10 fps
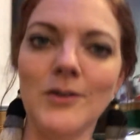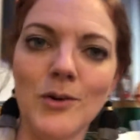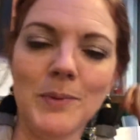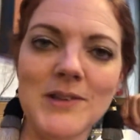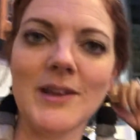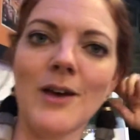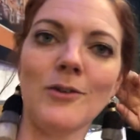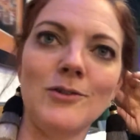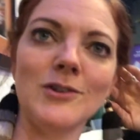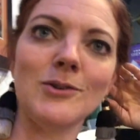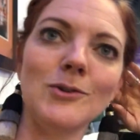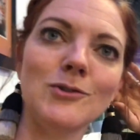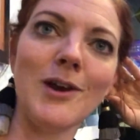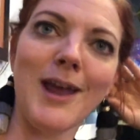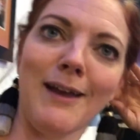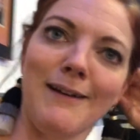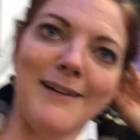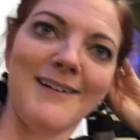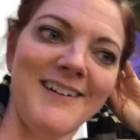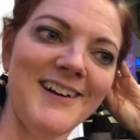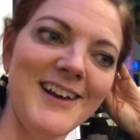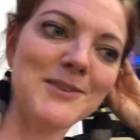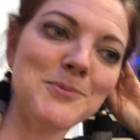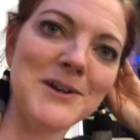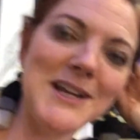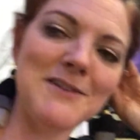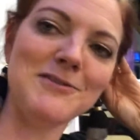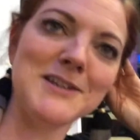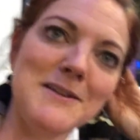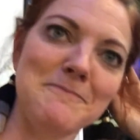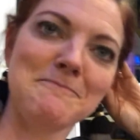your pizza out on this little tray. That's pretty nifty.